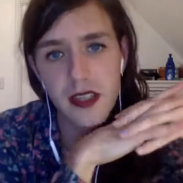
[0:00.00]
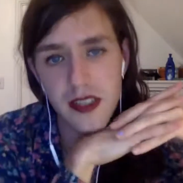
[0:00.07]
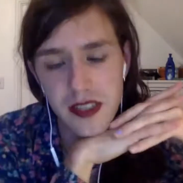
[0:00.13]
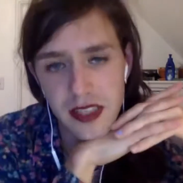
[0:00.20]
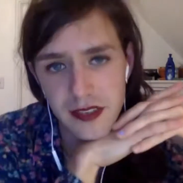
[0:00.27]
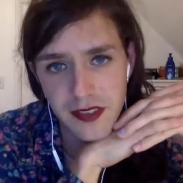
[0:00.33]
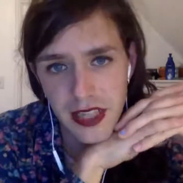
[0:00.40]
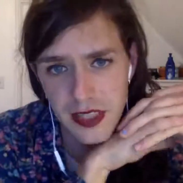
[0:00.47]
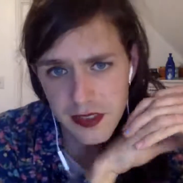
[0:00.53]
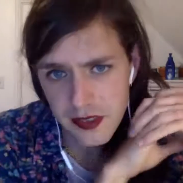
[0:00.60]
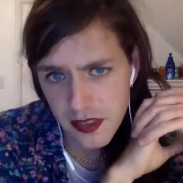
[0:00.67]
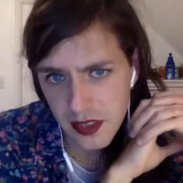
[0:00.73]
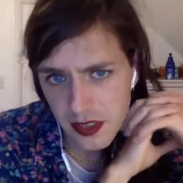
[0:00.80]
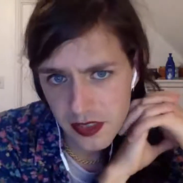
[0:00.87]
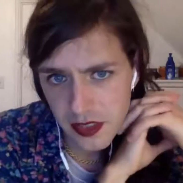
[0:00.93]
and they've got a
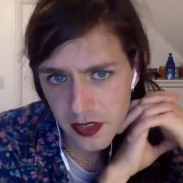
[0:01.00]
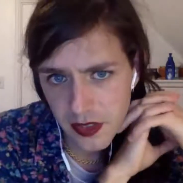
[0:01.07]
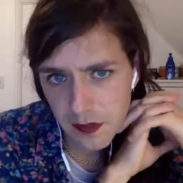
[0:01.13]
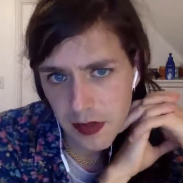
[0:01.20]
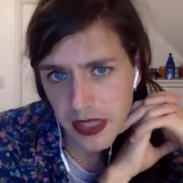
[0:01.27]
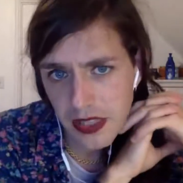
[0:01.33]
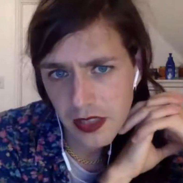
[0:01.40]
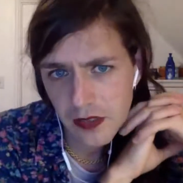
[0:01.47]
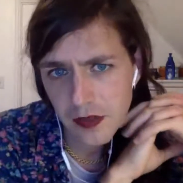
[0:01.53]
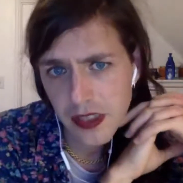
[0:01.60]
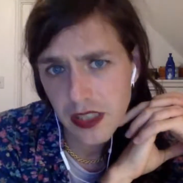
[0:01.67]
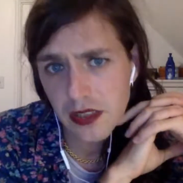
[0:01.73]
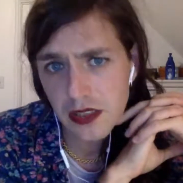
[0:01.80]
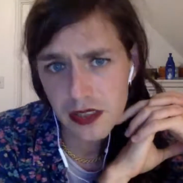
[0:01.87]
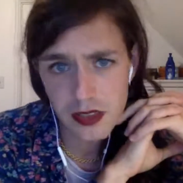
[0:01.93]
song called The Ballad of
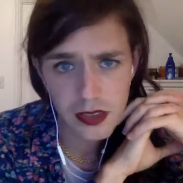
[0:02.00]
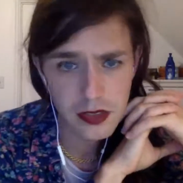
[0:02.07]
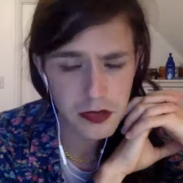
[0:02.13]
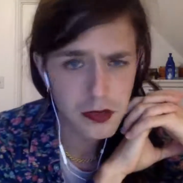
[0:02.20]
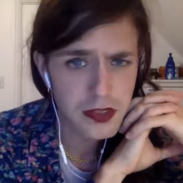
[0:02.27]
El Goodo,